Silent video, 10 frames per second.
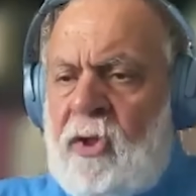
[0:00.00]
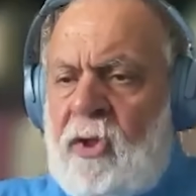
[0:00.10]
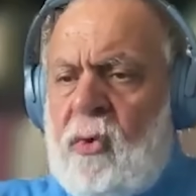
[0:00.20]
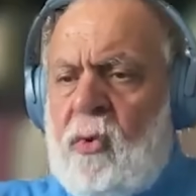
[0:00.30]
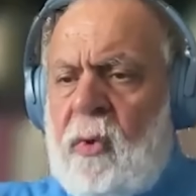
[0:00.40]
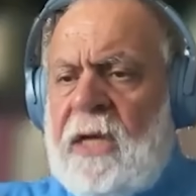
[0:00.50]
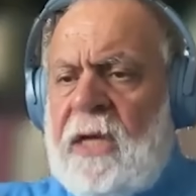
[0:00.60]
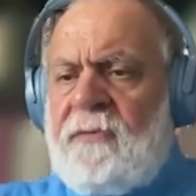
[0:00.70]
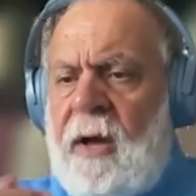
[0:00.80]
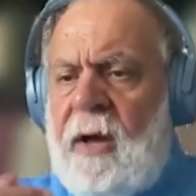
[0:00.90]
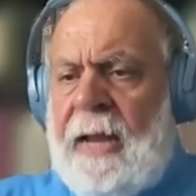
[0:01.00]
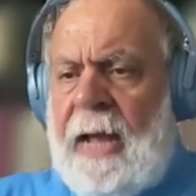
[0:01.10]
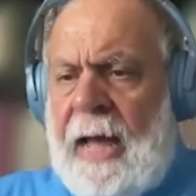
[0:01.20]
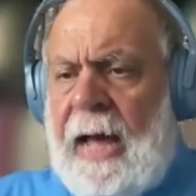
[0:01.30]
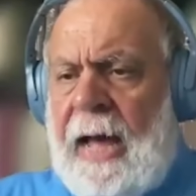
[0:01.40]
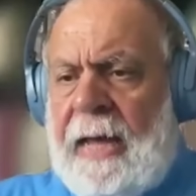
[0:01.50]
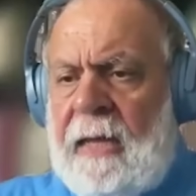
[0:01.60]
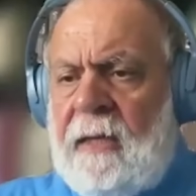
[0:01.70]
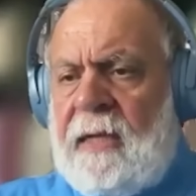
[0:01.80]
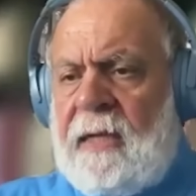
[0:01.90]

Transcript: But you, Ashfaq, and I